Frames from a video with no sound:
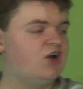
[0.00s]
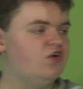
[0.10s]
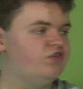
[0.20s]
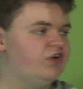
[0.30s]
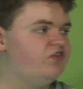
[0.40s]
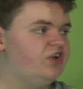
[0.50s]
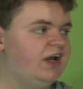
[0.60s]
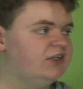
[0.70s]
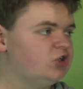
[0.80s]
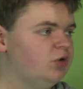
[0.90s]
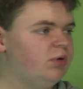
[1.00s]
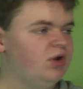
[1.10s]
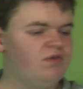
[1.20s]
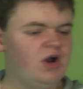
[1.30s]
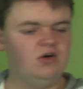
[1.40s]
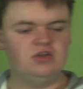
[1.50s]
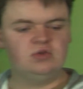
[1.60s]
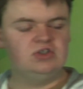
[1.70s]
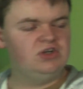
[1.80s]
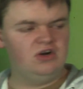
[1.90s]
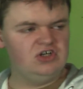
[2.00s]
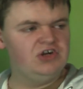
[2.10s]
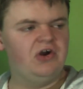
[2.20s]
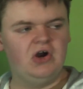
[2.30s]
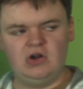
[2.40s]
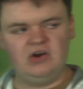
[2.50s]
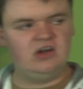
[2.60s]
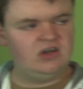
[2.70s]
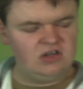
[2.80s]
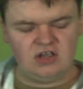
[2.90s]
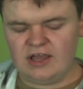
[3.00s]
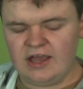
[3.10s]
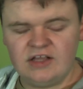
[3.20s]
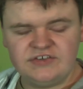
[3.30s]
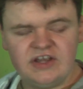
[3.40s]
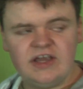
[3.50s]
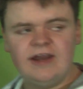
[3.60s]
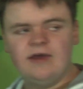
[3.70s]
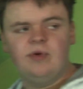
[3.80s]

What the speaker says: covering for the next couple of hours, wouldn't you, on your own? Yeah, see you in a